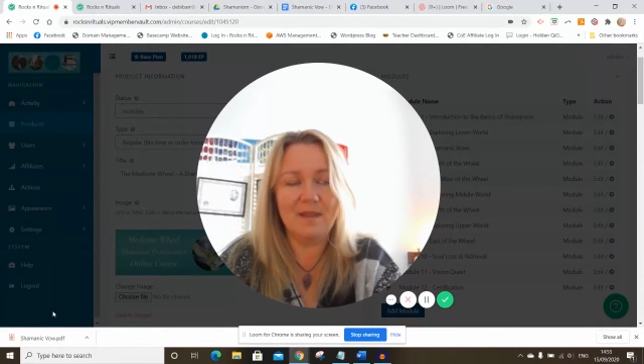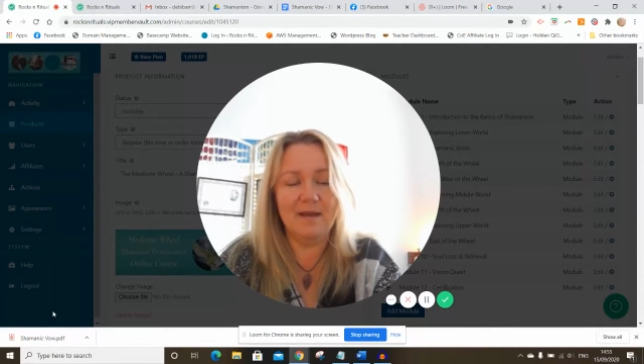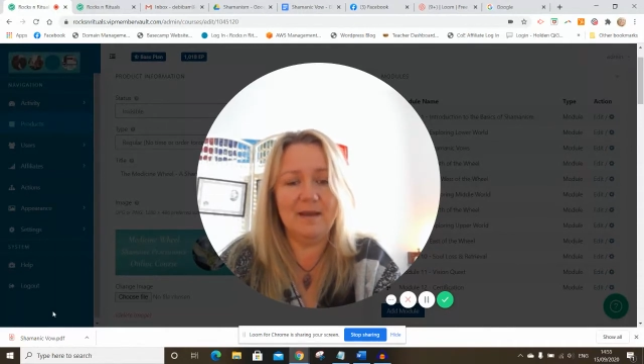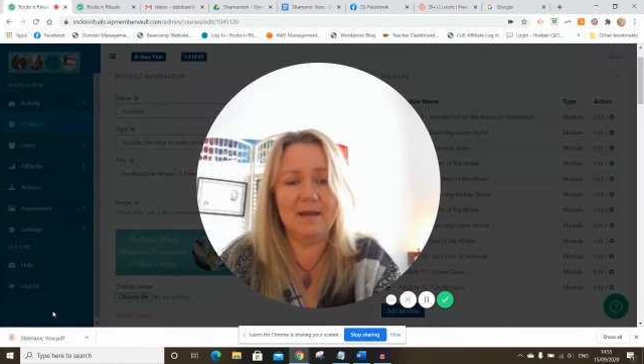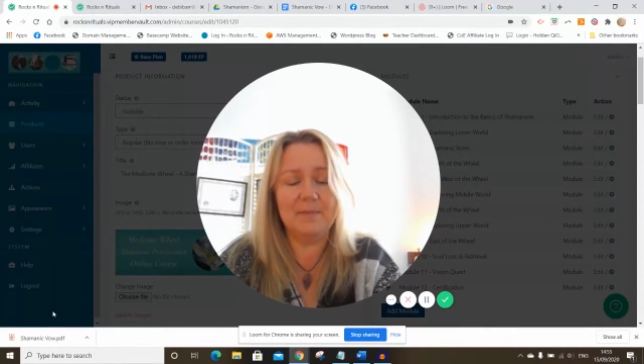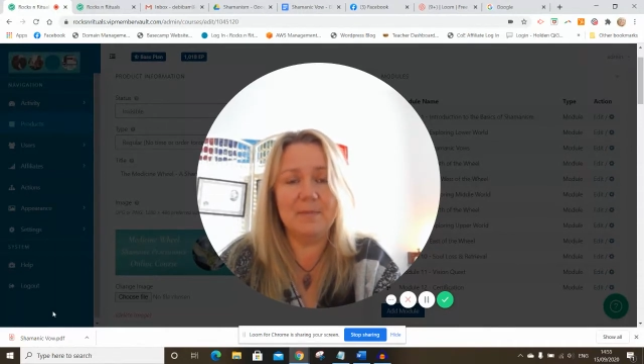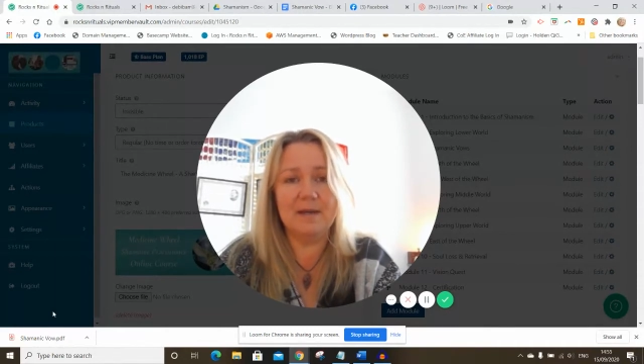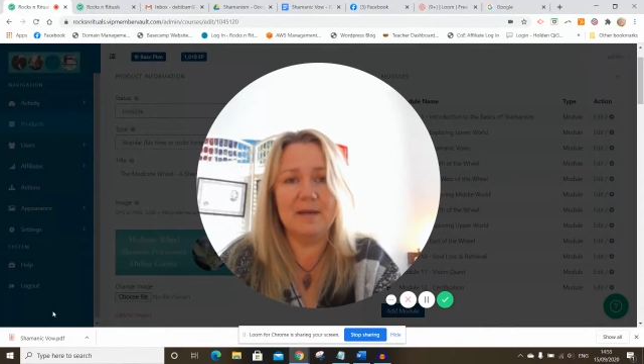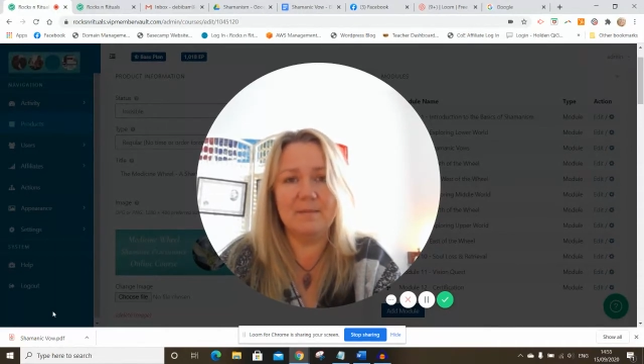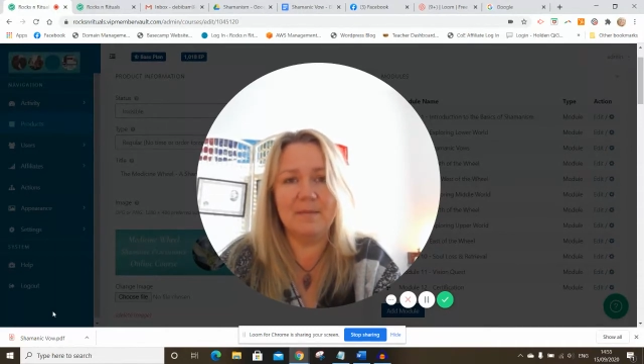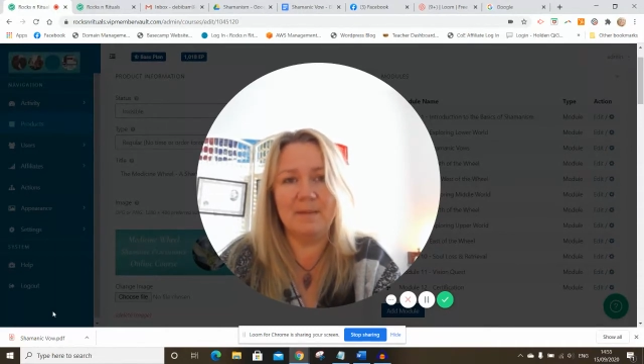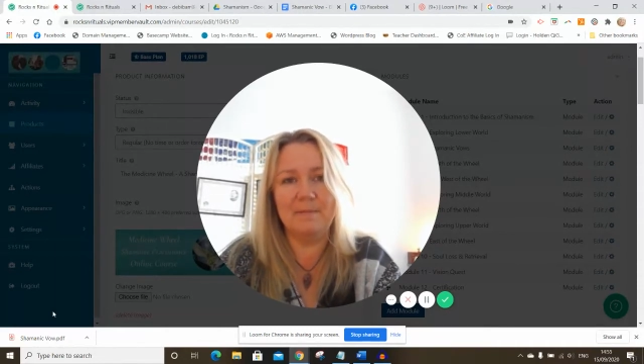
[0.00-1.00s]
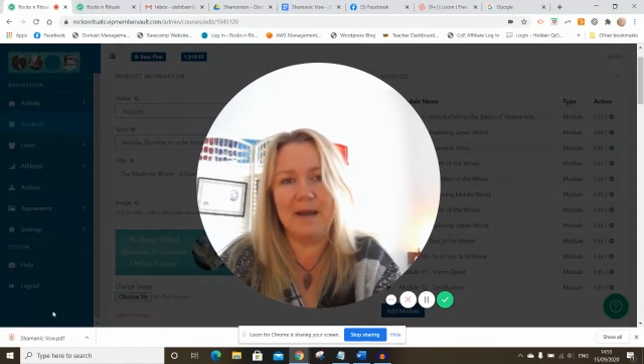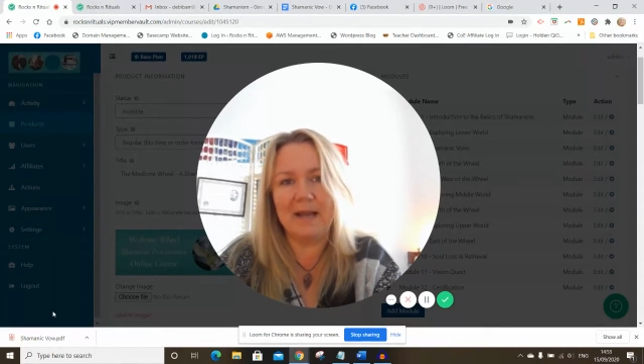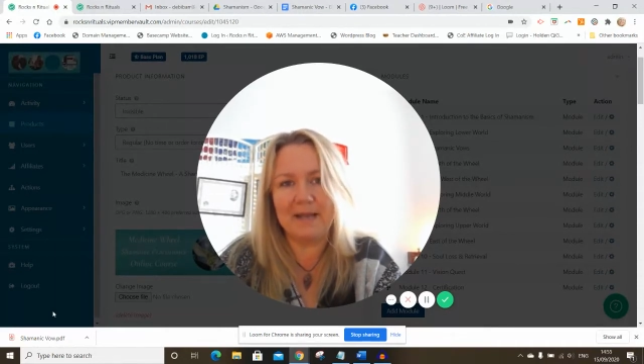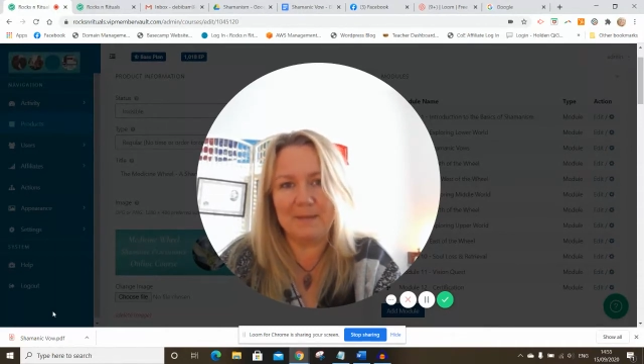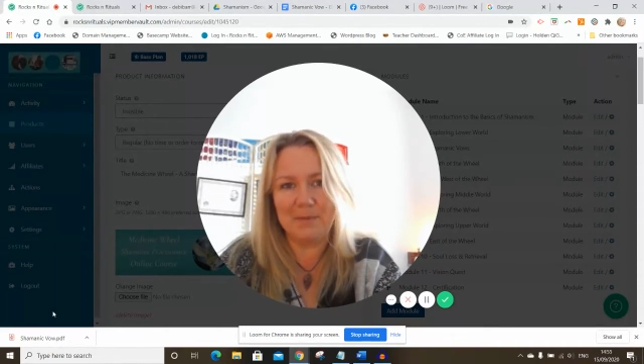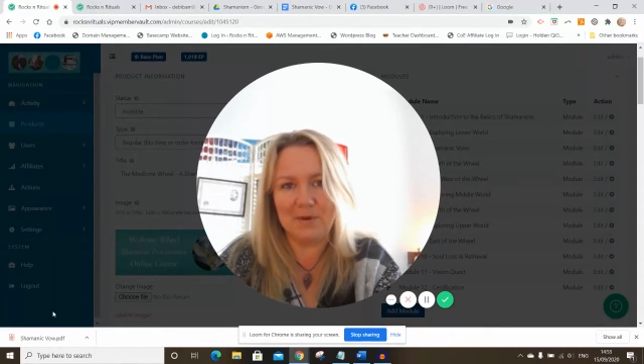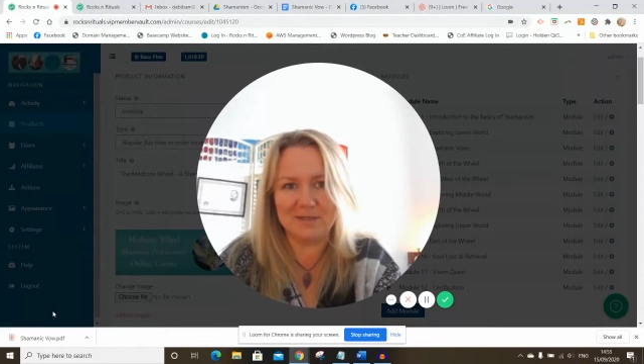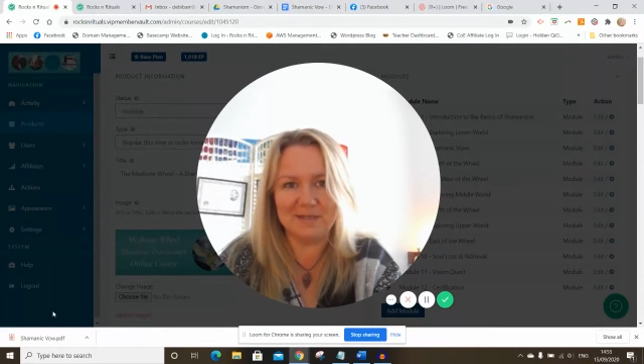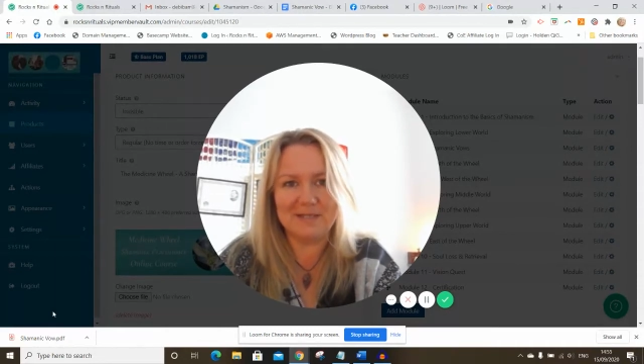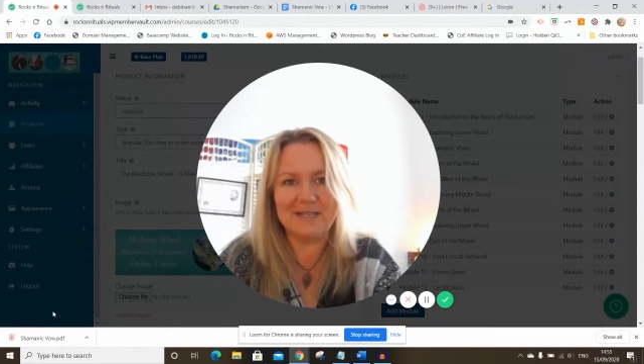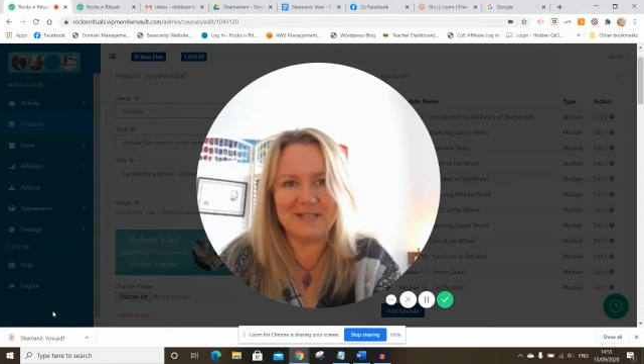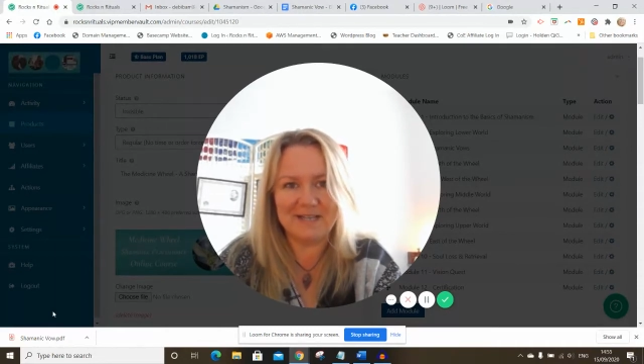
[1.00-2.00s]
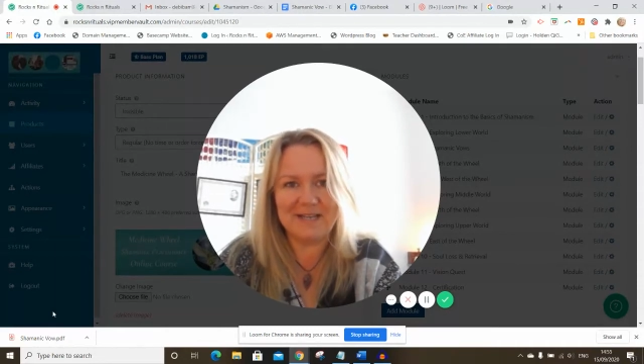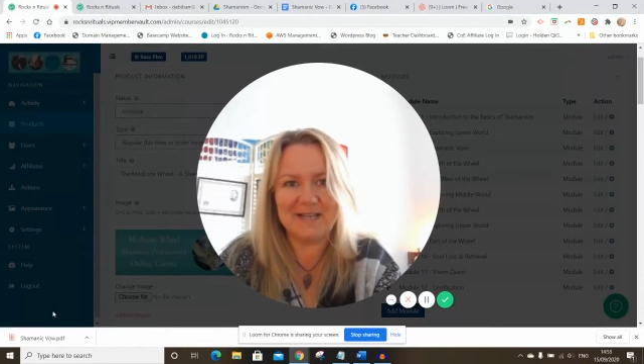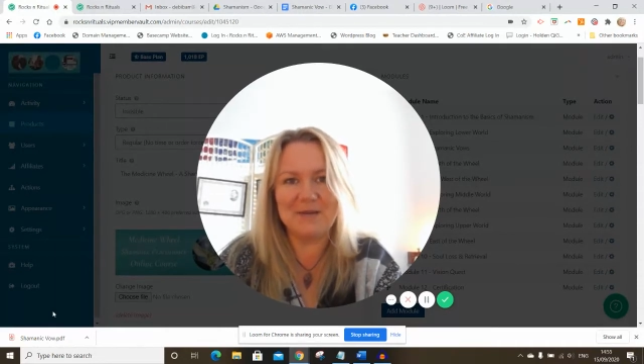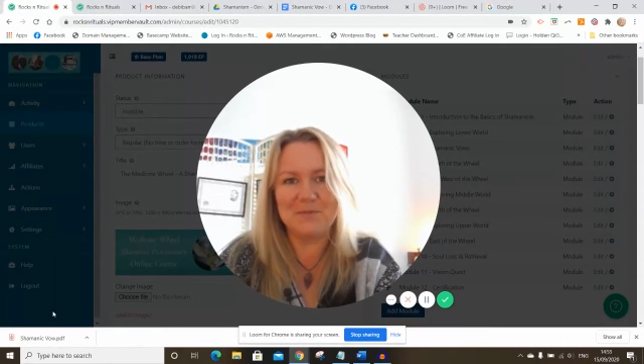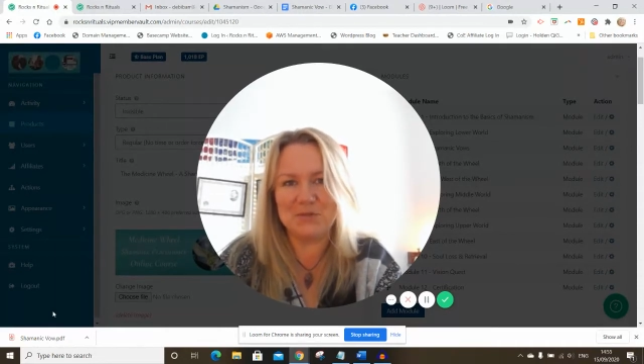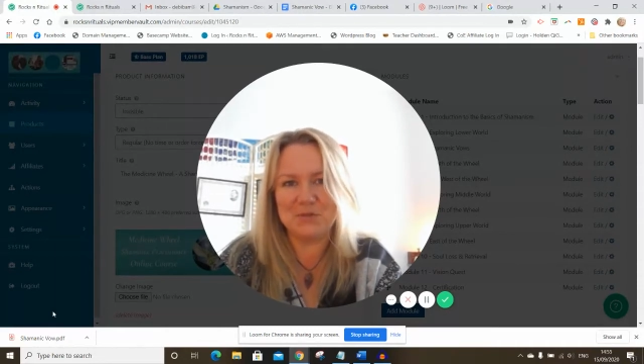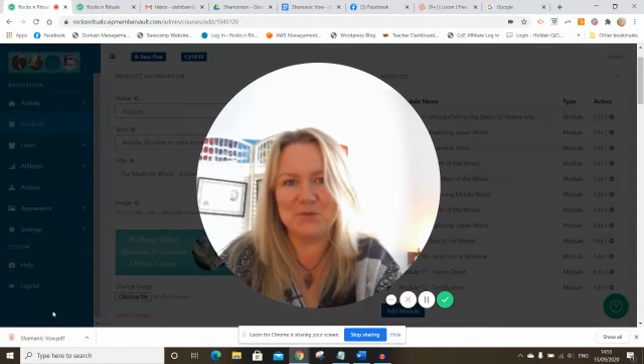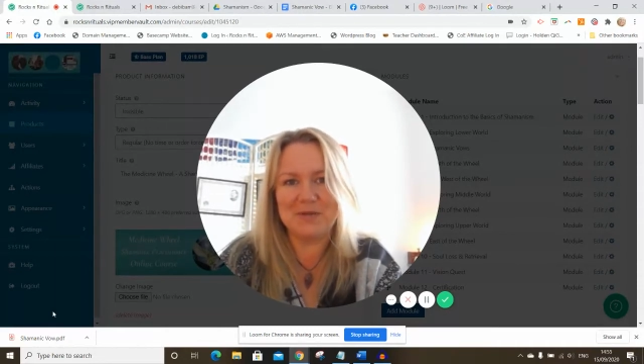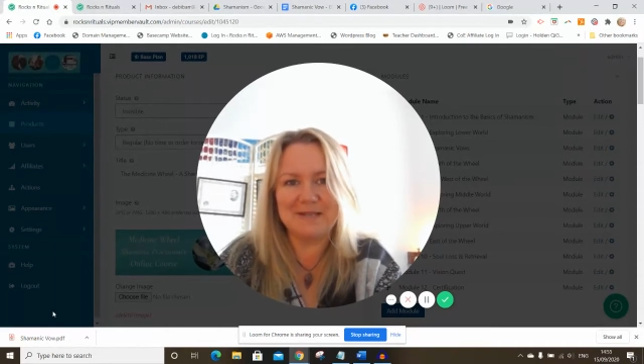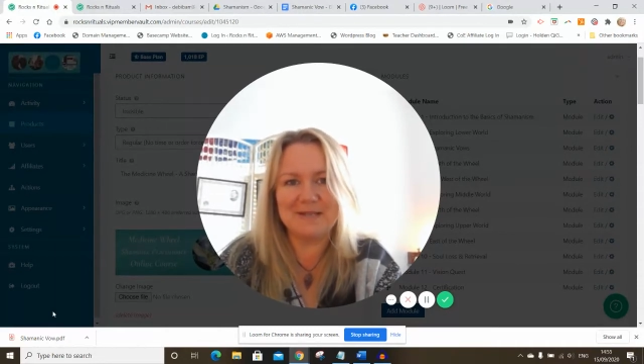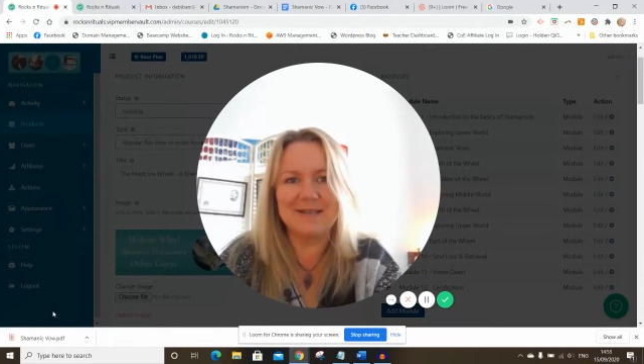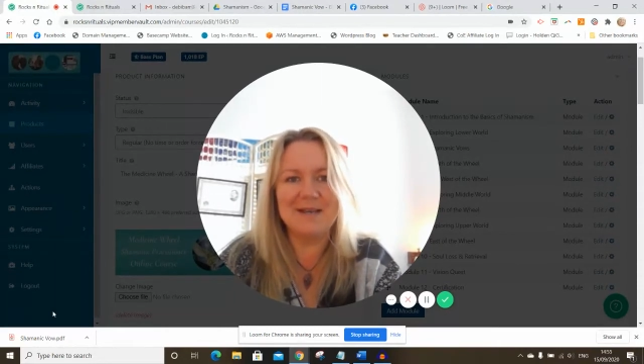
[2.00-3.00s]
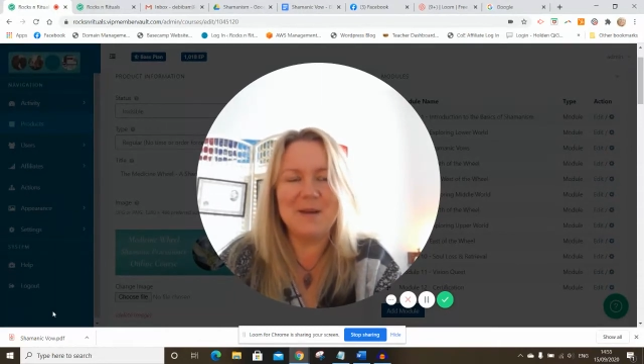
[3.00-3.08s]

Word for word: Um, I'm back in person teaching again, which is great.